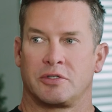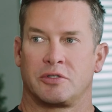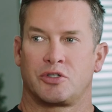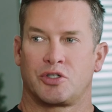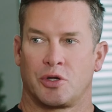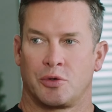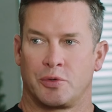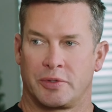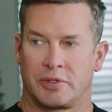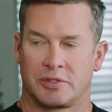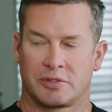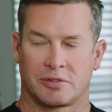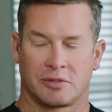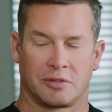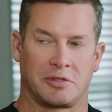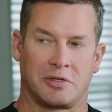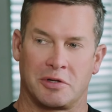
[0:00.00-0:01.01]
showing
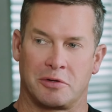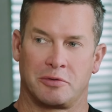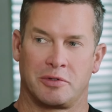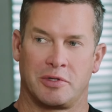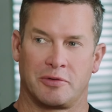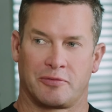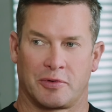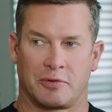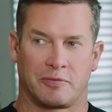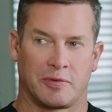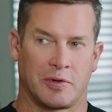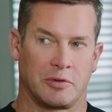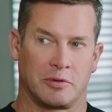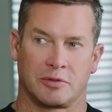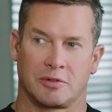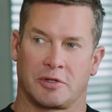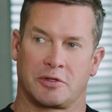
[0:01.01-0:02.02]
us, different
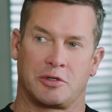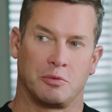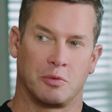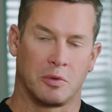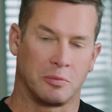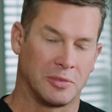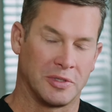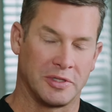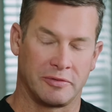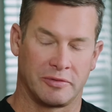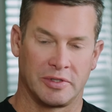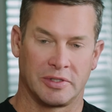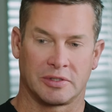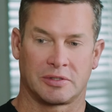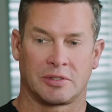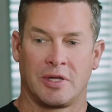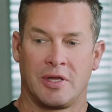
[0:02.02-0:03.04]
photos like, you won't believe
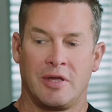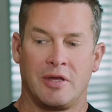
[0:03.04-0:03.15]
this.